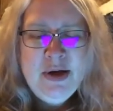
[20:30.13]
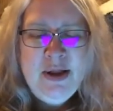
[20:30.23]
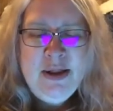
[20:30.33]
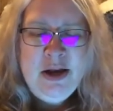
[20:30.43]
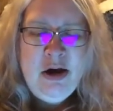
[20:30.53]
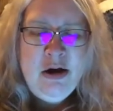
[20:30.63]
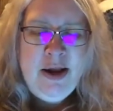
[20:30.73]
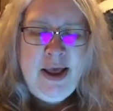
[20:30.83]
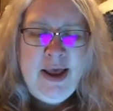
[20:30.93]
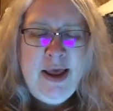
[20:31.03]
and
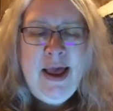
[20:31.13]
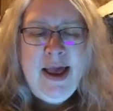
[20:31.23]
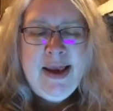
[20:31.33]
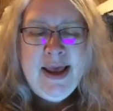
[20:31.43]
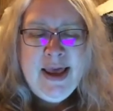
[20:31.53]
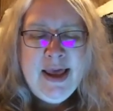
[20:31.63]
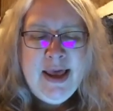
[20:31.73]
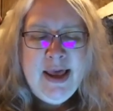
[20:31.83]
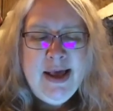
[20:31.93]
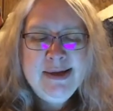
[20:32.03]
he has lived in the
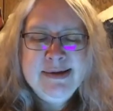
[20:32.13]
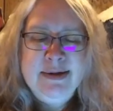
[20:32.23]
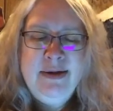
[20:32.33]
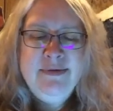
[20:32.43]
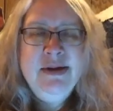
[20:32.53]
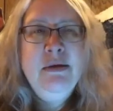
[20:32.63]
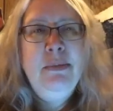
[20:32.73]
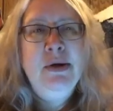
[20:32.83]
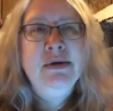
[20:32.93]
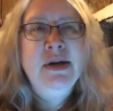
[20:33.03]
building his
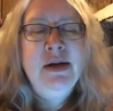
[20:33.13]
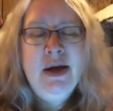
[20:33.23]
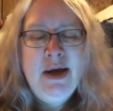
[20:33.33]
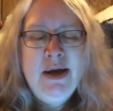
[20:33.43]
whole life.